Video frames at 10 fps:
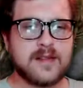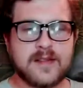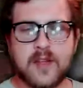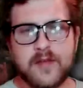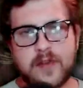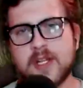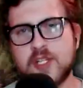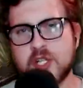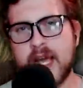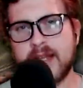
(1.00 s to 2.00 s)
So if you're a
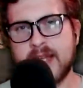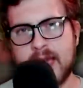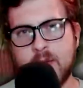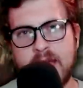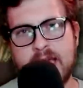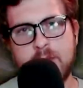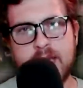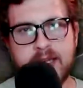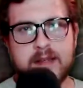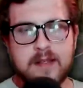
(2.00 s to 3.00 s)
Chad gamer like
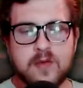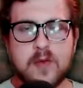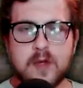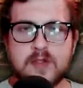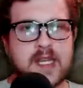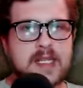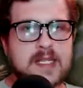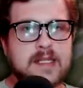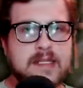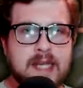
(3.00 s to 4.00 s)
me, you most
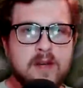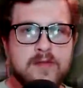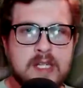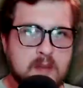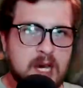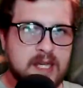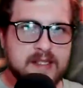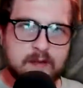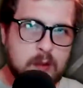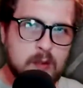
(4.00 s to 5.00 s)
likely delve into
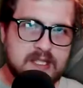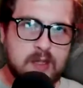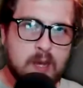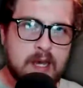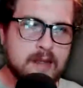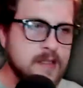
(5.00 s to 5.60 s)
mods every once in a while.